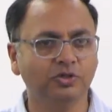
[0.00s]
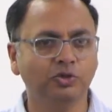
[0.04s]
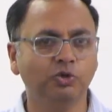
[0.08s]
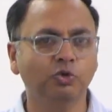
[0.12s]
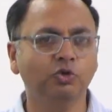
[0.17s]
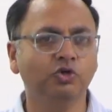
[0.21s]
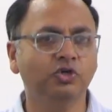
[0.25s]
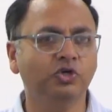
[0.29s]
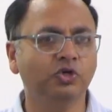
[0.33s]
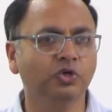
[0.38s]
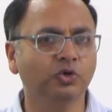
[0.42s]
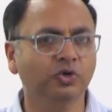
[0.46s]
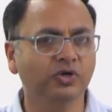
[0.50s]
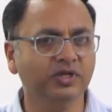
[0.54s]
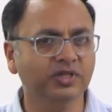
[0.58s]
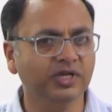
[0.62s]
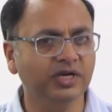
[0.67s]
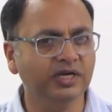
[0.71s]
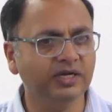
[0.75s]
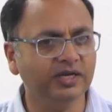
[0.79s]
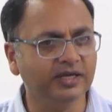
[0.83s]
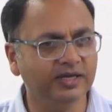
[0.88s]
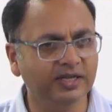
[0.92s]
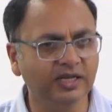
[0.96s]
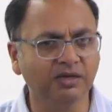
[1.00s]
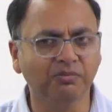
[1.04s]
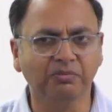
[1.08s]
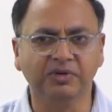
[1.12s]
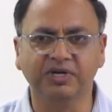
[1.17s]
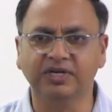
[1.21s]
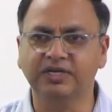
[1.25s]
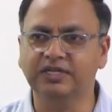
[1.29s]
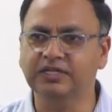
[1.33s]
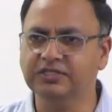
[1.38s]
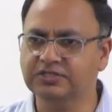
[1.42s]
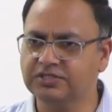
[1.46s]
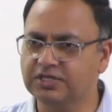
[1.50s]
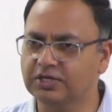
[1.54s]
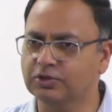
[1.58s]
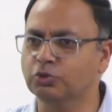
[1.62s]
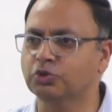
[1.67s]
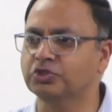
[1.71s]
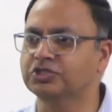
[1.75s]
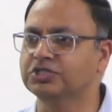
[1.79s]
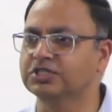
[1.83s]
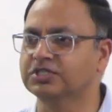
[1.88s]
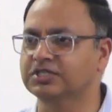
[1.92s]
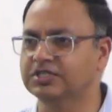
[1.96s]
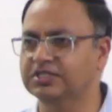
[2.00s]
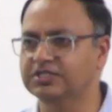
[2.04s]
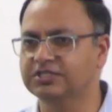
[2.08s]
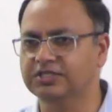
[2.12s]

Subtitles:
to cure that ailment is the question.